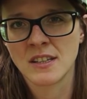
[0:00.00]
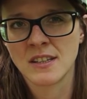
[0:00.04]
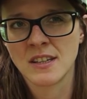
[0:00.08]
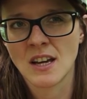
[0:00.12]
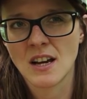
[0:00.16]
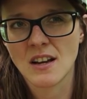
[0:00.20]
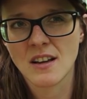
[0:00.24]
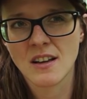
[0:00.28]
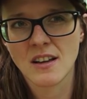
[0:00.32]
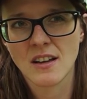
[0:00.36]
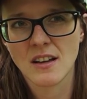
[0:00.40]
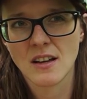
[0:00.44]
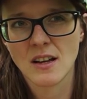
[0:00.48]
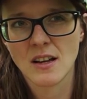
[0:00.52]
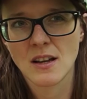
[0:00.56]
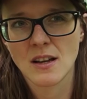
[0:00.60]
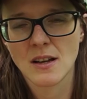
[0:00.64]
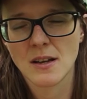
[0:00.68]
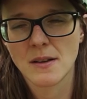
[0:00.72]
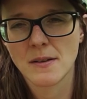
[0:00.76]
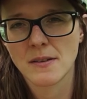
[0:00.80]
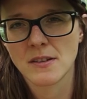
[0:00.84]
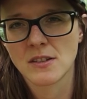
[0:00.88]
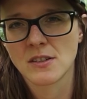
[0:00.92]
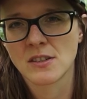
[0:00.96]

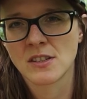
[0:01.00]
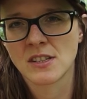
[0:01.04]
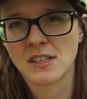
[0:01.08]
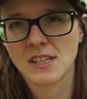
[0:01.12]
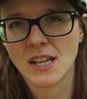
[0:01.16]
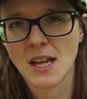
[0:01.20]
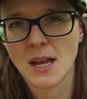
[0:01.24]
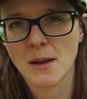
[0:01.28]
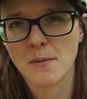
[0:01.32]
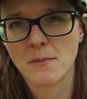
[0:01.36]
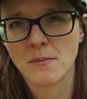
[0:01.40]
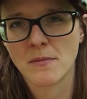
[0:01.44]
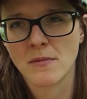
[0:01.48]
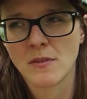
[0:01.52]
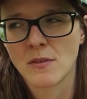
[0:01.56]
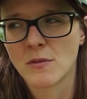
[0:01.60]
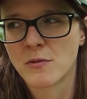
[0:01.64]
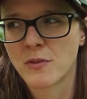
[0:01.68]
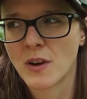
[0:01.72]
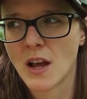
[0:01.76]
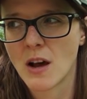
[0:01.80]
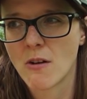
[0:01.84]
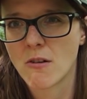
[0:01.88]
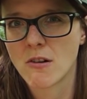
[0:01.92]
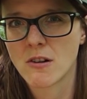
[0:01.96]
yucca stem,
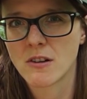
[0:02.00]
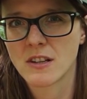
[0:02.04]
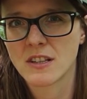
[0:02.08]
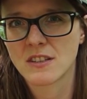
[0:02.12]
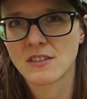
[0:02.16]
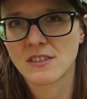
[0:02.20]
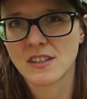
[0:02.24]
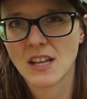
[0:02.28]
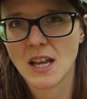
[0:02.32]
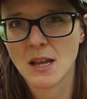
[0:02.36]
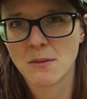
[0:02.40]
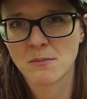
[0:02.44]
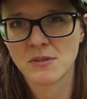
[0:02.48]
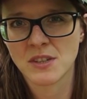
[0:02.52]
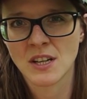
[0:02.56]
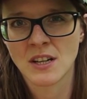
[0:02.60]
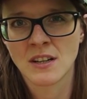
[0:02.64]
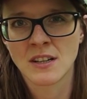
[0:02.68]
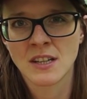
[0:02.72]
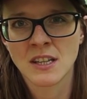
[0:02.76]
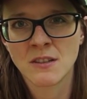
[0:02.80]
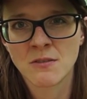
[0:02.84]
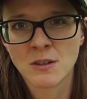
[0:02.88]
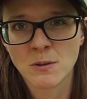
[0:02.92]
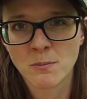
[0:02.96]
flowering stems
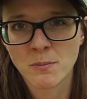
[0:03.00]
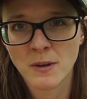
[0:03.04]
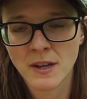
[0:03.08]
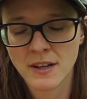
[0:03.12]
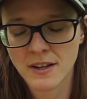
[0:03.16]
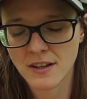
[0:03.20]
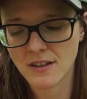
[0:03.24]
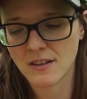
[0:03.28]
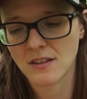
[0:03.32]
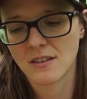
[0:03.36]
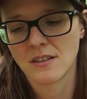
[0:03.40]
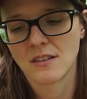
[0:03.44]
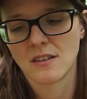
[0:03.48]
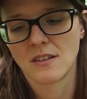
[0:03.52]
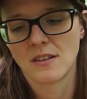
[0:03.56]
are even better,